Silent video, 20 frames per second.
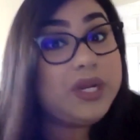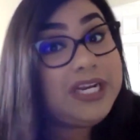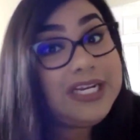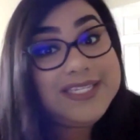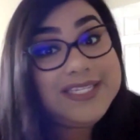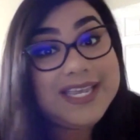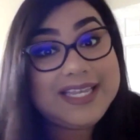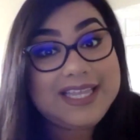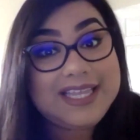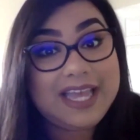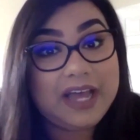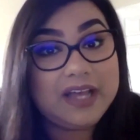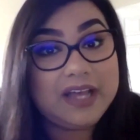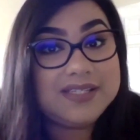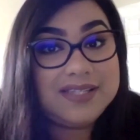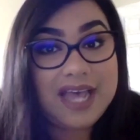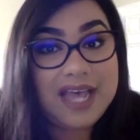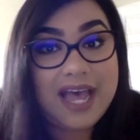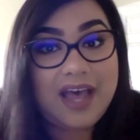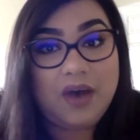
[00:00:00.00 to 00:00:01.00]
to take the
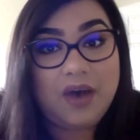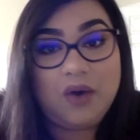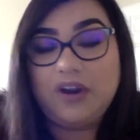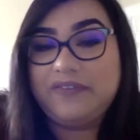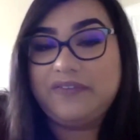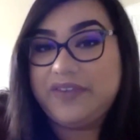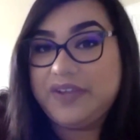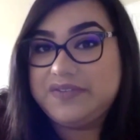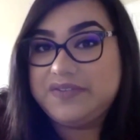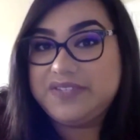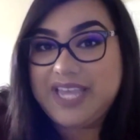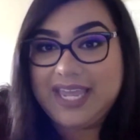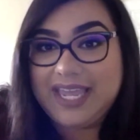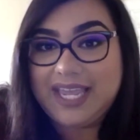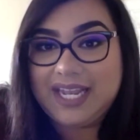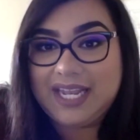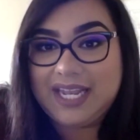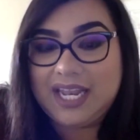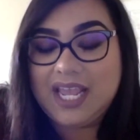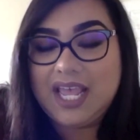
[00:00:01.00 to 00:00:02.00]
LSAT or if you've
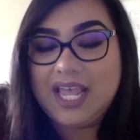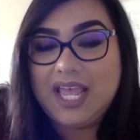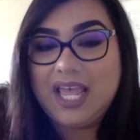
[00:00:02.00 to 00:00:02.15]
taken